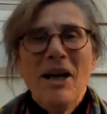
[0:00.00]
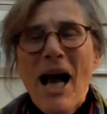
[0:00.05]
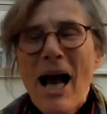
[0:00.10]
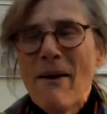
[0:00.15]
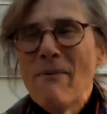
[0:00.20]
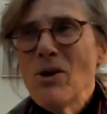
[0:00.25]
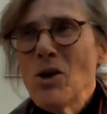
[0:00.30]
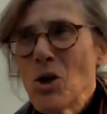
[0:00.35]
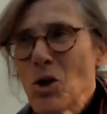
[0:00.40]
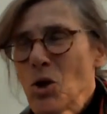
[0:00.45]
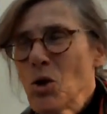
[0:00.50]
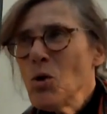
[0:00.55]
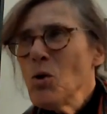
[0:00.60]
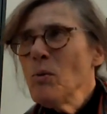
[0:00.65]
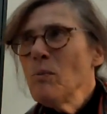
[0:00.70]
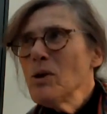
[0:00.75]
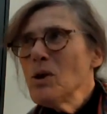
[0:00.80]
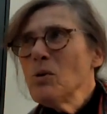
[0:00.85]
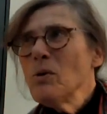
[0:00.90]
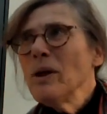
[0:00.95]
I was
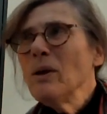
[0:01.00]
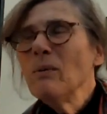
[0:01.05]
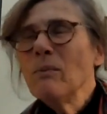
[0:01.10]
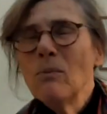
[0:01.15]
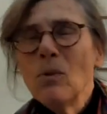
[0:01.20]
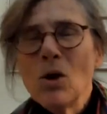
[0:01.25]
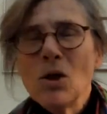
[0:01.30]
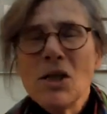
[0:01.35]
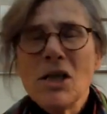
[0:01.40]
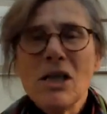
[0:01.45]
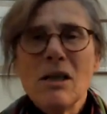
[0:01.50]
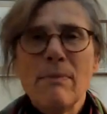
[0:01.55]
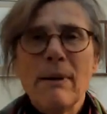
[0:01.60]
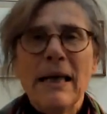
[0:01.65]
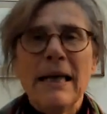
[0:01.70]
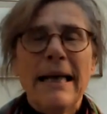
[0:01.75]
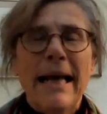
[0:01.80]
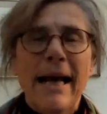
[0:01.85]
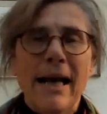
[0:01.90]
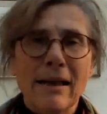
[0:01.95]
torn between wanting to
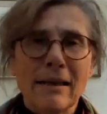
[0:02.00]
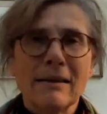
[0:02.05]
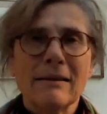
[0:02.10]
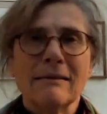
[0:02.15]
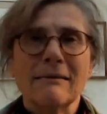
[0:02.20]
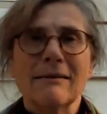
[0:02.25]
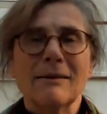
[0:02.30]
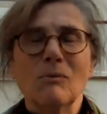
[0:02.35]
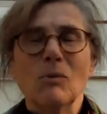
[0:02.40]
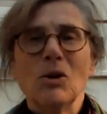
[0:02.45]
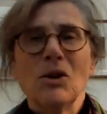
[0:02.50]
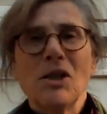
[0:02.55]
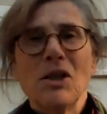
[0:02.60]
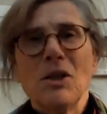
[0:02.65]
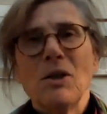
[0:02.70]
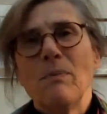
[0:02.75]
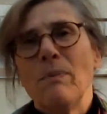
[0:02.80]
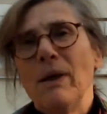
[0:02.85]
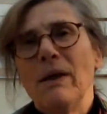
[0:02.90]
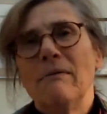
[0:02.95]
be an actor and
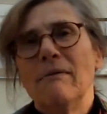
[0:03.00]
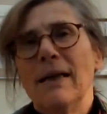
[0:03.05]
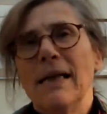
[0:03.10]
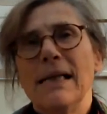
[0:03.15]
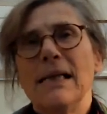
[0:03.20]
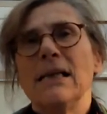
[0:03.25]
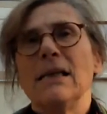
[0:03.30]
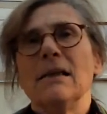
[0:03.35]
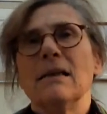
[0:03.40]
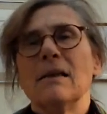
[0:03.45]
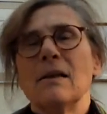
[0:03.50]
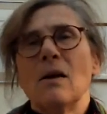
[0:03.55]
wanting to be a writer.